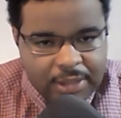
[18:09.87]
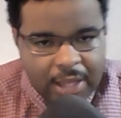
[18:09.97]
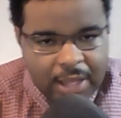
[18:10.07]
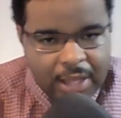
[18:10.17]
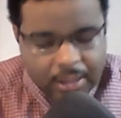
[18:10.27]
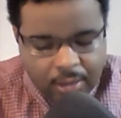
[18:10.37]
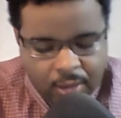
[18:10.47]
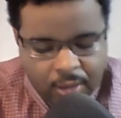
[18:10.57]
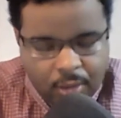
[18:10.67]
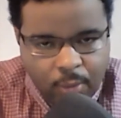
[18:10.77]
And
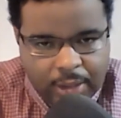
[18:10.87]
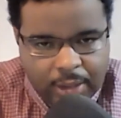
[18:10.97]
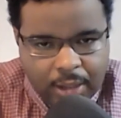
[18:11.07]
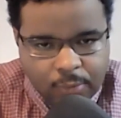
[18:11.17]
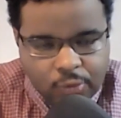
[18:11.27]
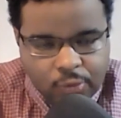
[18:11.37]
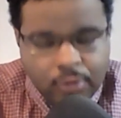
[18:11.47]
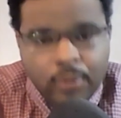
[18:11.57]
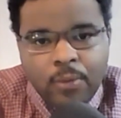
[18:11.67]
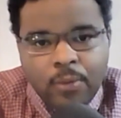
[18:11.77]
when it comes
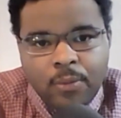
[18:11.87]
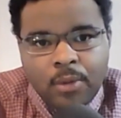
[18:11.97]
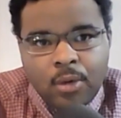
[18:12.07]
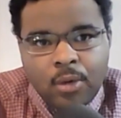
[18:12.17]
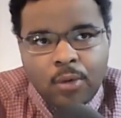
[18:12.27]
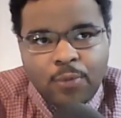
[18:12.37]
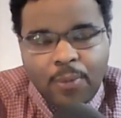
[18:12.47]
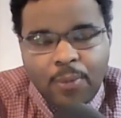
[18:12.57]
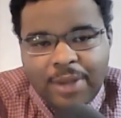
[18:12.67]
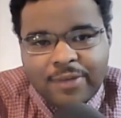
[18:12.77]
to
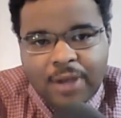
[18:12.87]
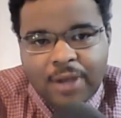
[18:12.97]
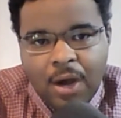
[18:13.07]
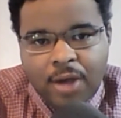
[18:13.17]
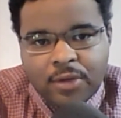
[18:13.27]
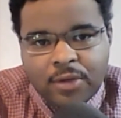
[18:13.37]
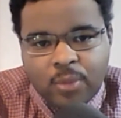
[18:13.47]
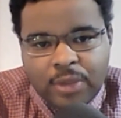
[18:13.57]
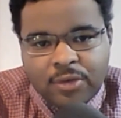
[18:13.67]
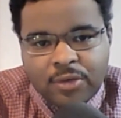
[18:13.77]
forensic audits,
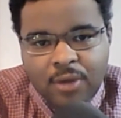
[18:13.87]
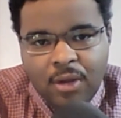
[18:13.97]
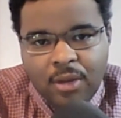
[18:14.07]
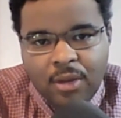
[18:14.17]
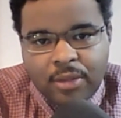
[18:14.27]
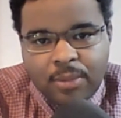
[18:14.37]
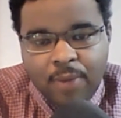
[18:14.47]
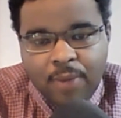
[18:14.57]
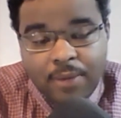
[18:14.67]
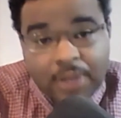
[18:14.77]
we saw
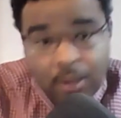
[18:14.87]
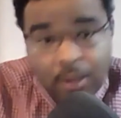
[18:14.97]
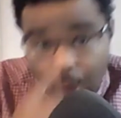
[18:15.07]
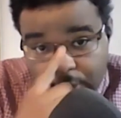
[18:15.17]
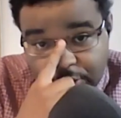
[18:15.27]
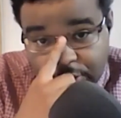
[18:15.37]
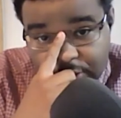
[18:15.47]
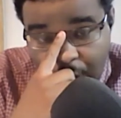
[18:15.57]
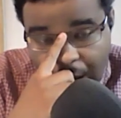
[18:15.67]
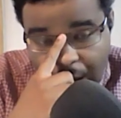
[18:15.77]
probably the largest
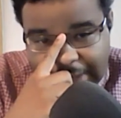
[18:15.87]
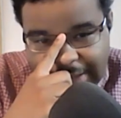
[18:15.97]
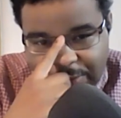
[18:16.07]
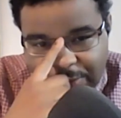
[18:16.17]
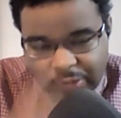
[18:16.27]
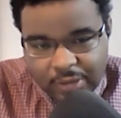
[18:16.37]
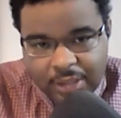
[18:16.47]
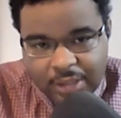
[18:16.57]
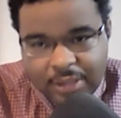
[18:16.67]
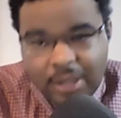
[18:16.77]
audit that was
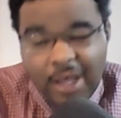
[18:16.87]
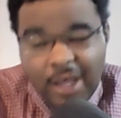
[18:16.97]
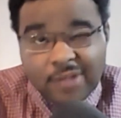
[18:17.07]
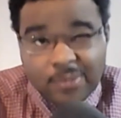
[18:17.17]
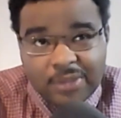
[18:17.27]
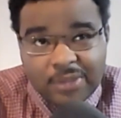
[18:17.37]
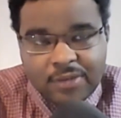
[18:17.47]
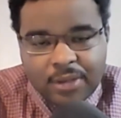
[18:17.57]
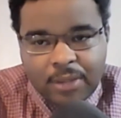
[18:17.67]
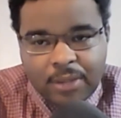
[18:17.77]
done as of
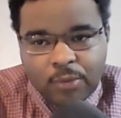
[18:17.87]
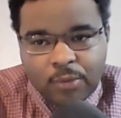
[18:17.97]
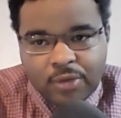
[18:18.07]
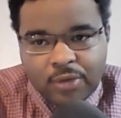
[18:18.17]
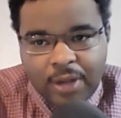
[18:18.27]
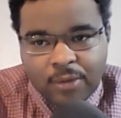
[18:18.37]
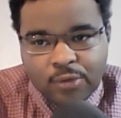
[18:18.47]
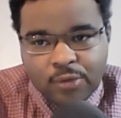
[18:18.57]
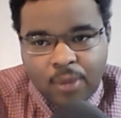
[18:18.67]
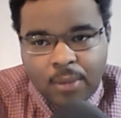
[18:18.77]
recently, which was in
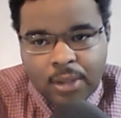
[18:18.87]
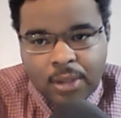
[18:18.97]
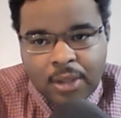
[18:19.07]
Arizona.